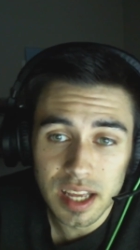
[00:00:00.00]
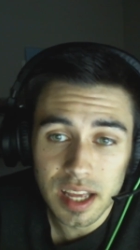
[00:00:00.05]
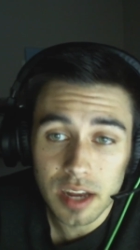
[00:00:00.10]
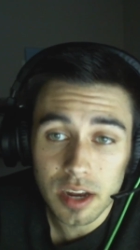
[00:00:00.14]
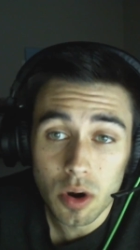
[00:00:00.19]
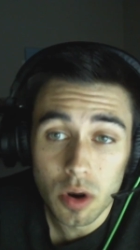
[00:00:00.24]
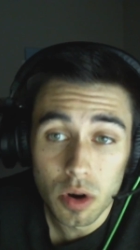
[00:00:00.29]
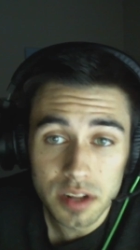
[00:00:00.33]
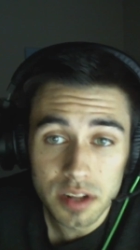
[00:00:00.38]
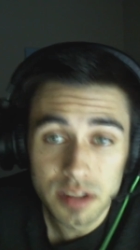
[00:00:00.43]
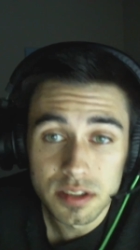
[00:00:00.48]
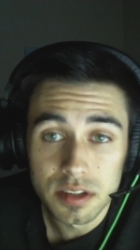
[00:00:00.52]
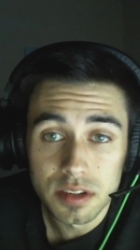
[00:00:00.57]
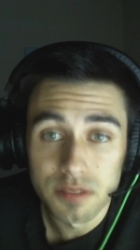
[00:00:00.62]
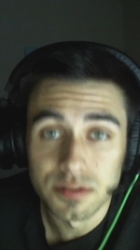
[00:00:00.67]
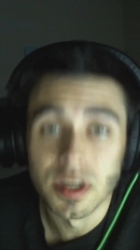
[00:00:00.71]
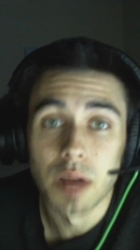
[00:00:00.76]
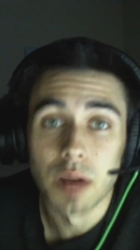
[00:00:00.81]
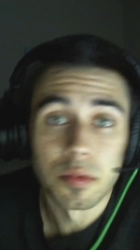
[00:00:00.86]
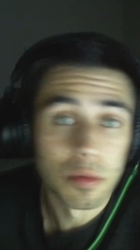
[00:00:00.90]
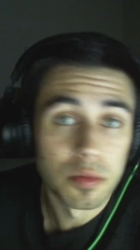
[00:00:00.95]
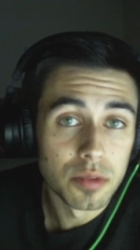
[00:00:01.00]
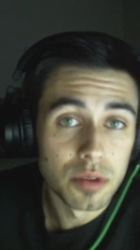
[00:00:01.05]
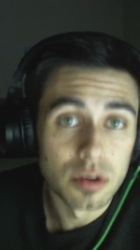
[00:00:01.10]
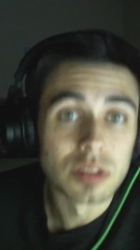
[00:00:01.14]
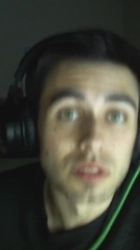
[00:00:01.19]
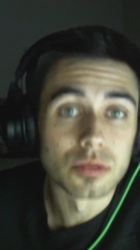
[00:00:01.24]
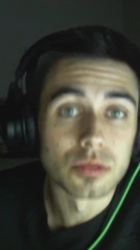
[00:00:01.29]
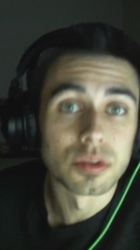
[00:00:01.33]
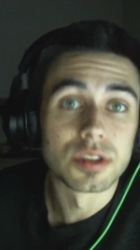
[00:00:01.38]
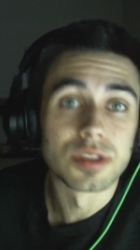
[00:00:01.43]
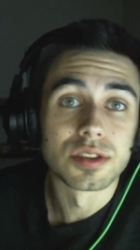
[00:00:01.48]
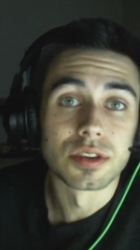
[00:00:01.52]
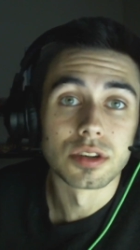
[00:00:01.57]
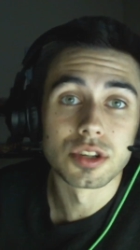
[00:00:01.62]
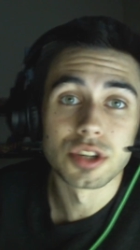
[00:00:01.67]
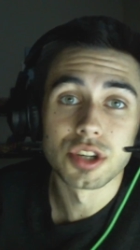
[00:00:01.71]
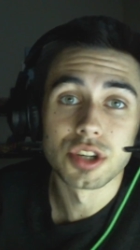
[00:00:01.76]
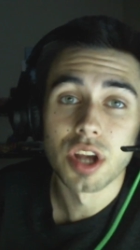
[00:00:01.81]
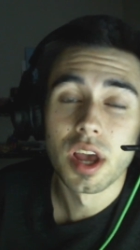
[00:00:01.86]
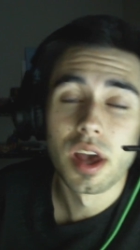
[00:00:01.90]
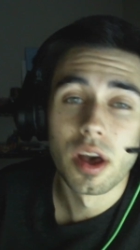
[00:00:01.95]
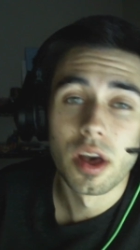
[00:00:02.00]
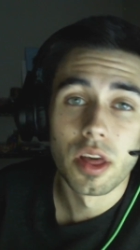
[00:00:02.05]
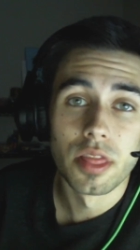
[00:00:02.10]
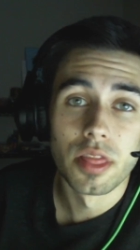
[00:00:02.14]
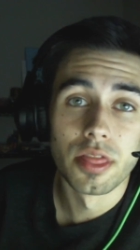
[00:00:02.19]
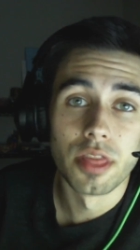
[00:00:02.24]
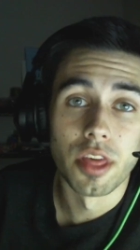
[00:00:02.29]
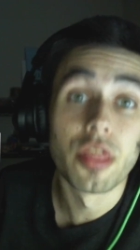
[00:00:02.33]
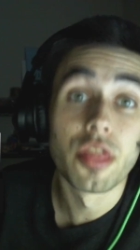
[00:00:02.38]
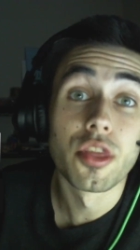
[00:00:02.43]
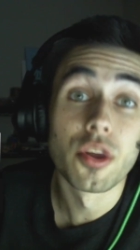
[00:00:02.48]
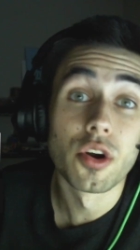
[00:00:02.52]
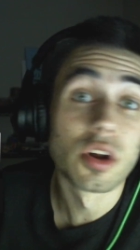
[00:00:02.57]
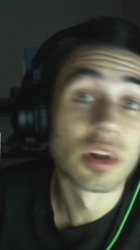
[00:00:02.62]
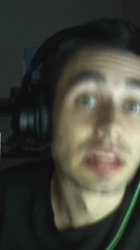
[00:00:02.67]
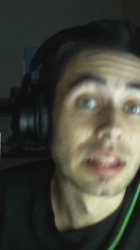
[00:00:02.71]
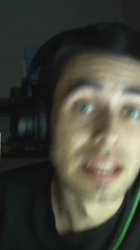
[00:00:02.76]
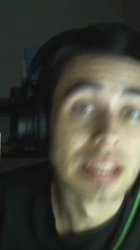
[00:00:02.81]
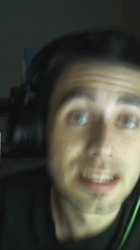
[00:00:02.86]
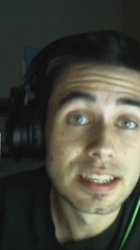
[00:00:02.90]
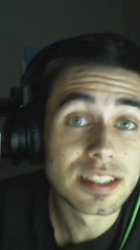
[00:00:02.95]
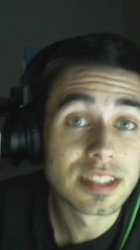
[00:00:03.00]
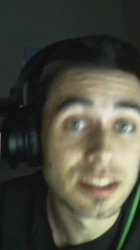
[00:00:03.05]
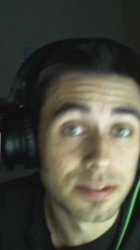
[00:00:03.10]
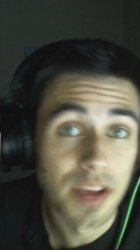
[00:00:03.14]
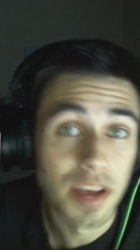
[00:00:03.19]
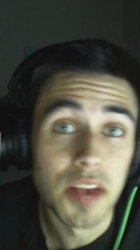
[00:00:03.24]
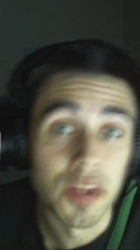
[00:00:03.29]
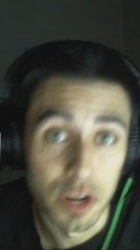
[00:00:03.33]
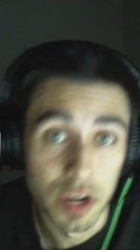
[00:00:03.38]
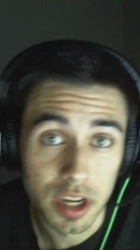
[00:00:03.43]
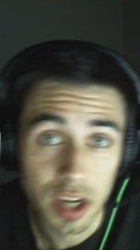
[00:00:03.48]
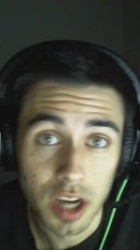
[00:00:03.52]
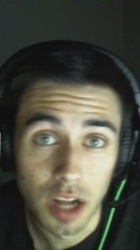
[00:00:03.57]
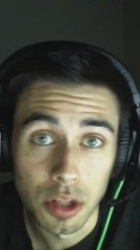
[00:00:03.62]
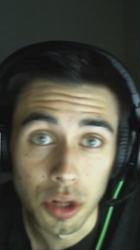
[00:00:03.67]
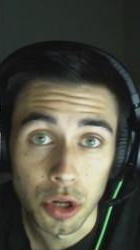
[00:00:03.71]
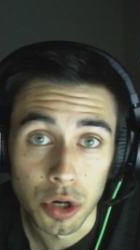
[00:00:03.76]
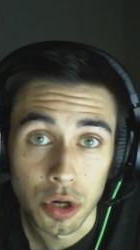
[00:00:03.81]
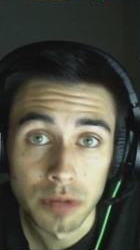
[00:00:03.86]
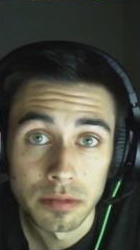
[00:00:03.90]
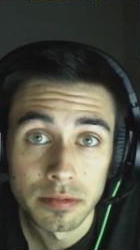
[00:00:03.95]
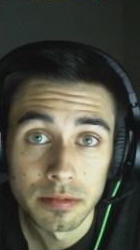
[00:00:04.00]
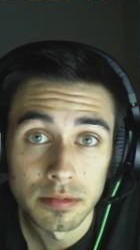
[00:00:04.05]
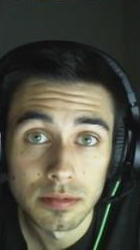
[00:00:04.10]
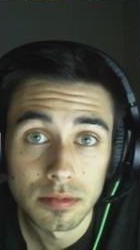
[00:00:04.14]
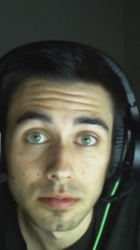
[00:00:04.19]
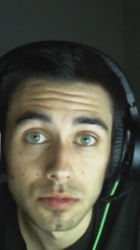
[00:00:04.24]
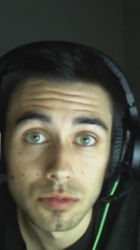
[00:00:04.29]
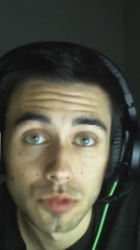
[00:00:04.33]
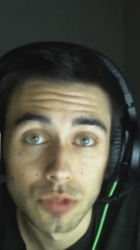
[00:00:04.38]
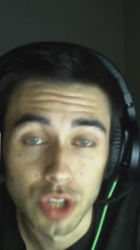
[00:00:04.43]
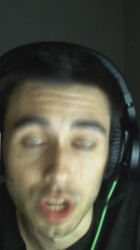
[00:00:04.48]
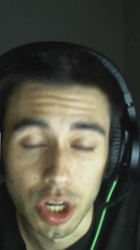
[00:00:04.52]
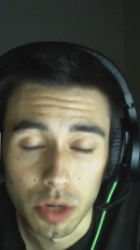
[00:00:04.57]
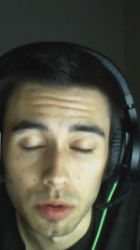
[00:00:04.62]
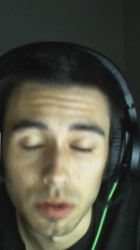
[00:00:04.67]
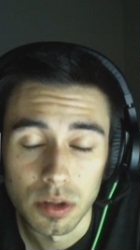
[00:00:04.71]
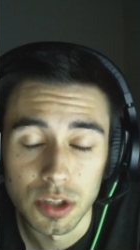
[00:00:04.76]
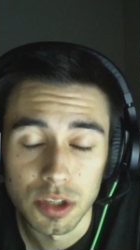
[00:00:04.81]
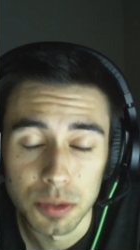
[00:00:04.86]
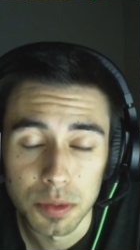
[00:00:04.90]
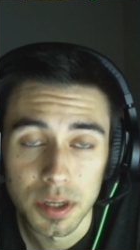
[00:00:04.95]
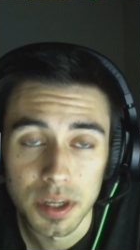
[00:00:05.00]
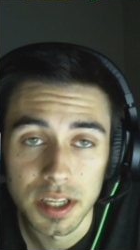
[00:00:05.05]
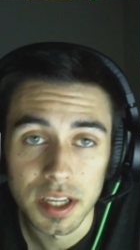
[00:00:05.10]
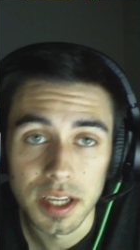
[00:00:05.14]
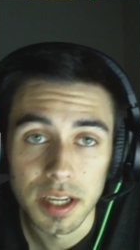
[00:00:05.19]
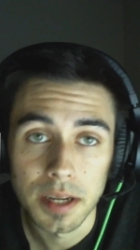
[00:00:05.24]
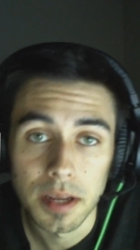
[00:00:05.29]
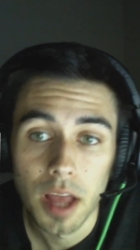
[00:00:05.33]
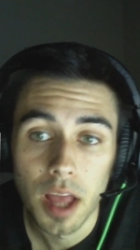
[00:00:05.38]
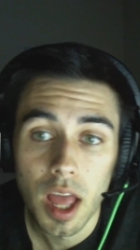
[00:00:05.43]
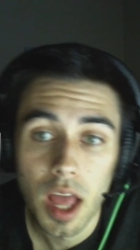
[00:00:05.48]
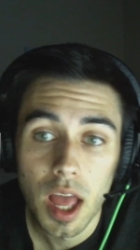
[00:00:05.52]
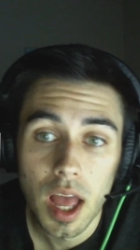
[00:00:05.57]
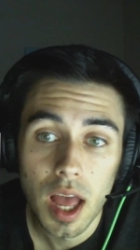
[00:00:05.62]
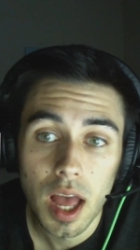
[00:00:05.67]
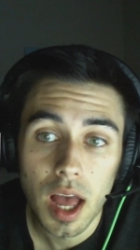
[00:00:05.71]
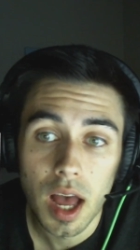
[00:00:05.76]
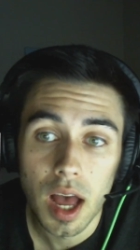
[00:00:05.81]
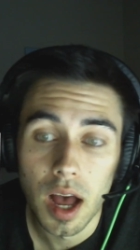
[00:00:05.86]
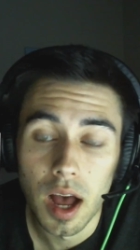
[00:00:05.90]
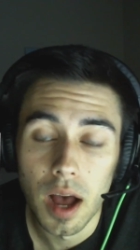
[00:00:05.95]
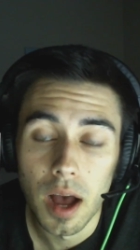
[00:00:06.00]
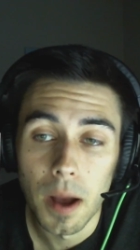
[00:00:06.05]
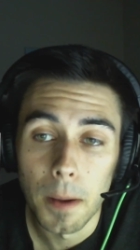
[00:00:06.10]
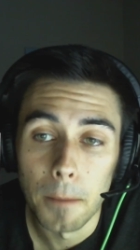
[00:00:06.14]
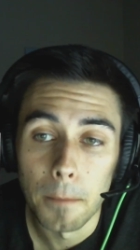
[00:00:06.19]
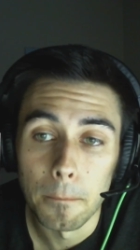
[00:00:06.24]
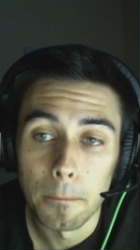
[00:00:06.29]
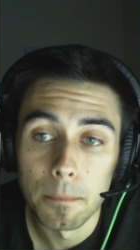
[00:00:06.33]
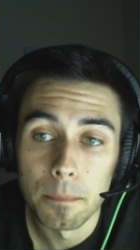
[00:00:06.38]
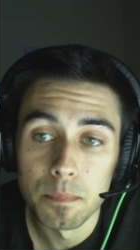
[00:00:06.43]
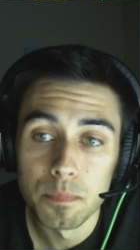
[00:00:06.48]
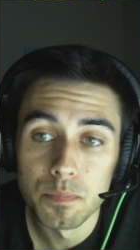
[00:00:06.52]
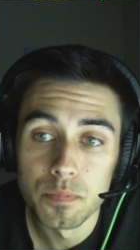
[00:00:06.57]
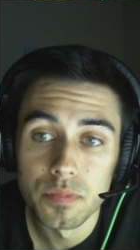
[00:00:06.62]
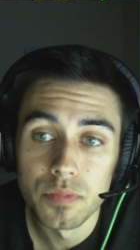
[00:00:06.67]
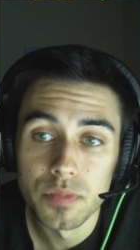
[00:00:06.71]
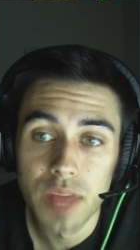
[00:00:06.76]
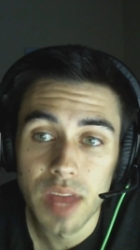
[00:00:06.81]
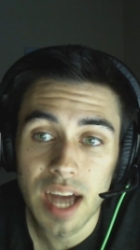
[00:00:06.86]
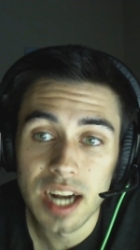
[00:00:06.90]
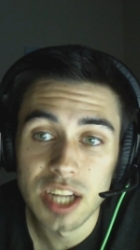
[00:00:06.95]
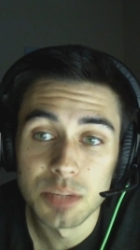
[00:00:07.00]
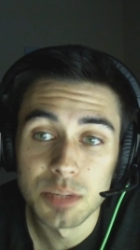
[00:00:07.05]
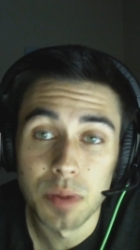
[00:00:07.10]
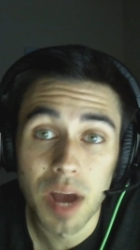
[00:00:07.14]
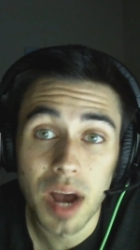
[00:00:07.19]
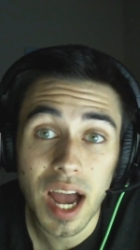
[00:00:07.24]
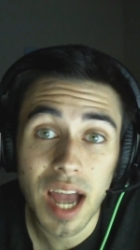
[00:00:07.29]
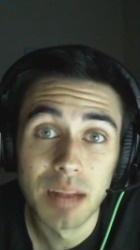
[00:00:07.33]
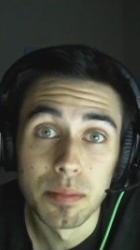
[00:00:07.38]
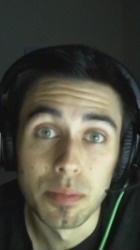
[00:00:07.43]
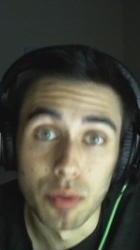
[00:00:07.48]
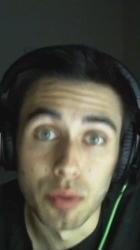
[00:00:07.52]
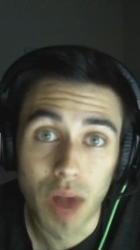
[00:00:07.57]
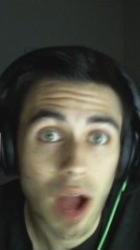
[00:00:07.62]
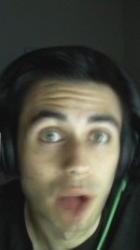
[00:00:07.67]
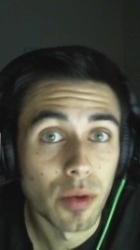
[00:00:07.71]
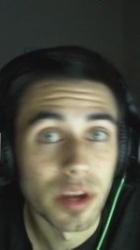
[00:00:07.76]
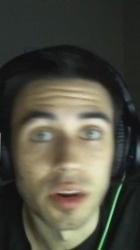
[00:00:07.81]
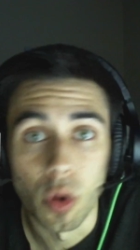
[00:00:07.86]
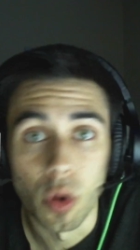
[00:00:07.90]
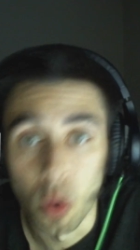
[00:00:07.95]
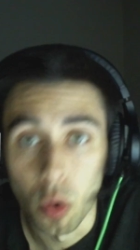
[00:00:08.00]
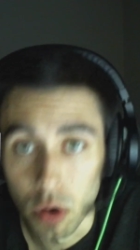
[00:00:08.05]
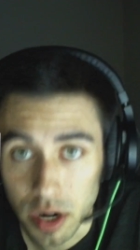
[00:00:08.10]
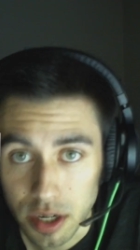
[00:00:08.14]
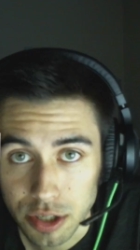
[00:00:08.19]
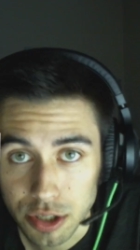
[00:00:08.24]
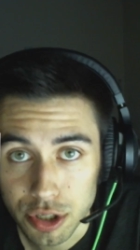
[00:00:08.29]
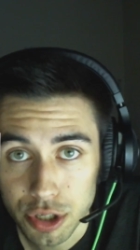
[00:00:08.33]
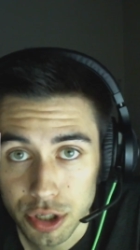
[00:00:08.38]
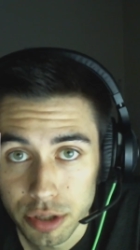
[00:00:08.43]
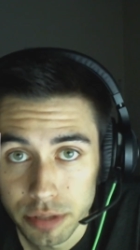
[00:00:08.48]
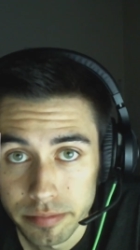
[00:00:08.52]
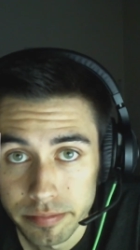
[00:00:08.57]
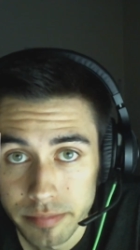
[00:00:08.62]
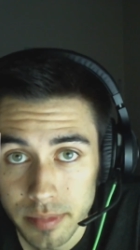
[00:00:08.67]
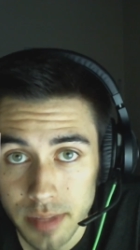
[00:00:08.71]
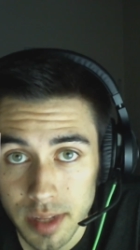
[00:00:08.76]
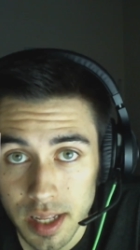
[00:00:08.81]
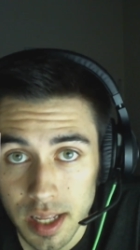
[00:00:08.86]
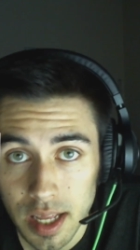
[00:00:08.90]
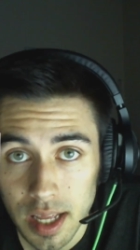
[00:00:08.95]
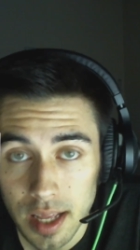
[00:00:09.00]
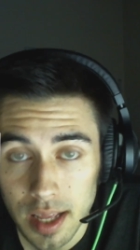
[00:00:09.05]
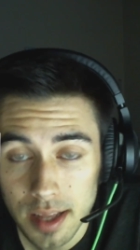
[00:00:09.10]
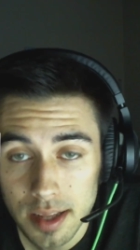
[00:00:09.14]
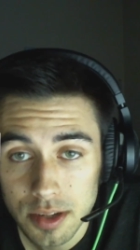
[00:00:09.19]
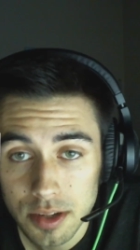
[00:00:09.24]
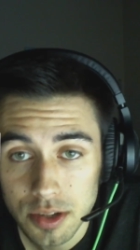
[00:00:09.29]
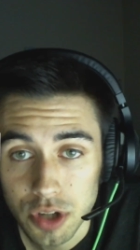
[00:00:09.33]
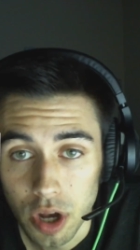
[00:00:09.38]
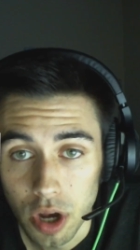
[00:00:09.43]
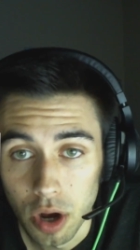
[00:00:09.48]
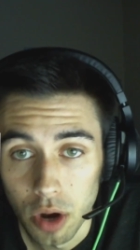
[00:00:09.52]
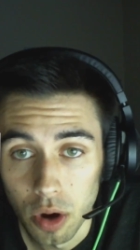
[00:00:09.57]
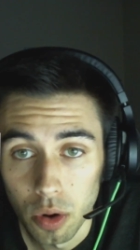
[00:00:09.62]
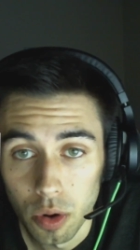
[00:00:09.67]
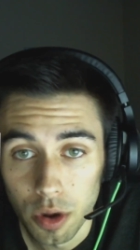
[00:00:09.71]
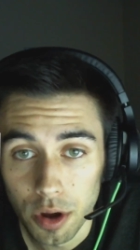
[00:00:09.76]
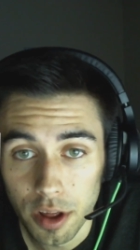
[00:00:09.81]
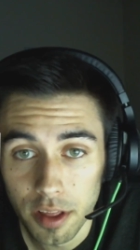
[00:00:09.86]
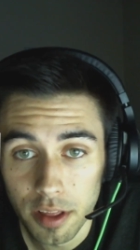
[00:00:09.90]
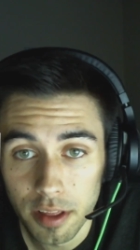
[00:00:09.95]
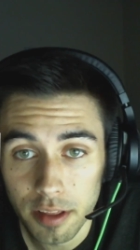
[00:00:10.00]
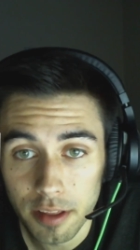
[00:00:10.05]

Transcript: according to Faber Birren's research, the third least favorite color, generally speaking. Um, that is behind brown and orange. So